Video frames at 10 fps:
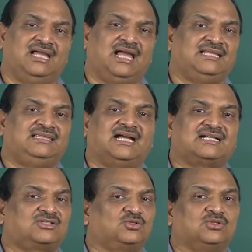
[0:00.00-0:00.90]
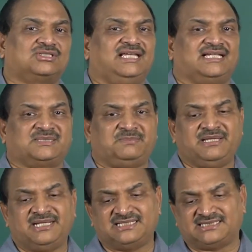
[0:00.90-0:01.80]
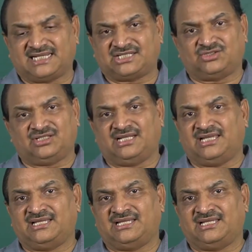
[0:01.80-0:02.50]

and that shows the experience actually.